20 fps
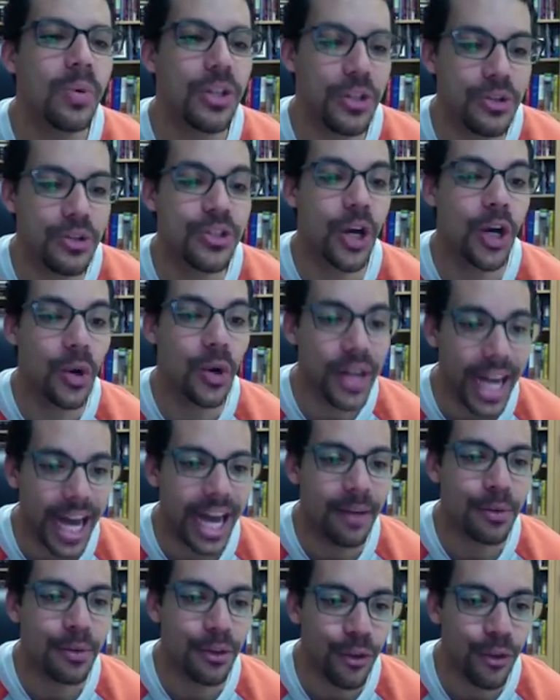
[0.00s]
you don't
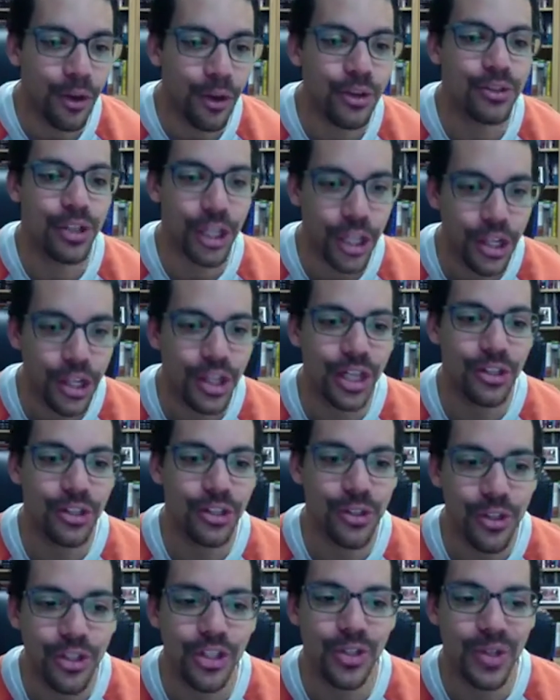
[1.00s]
have, but focus on the good
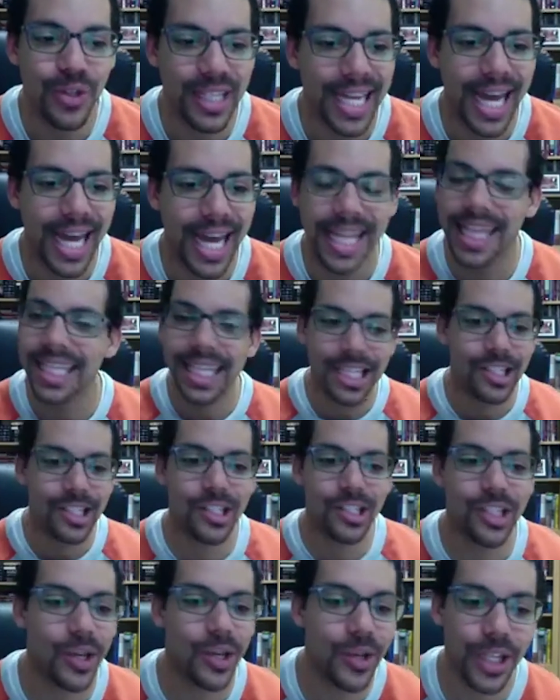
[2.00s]
things you do. I think that's
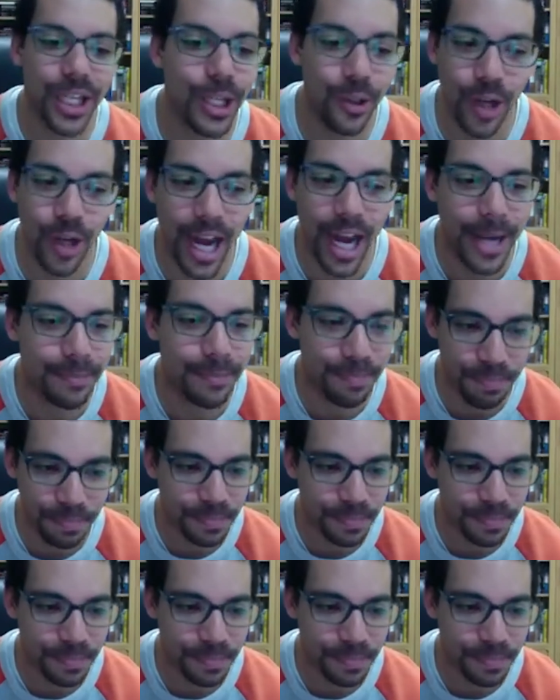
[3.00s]
so good, right?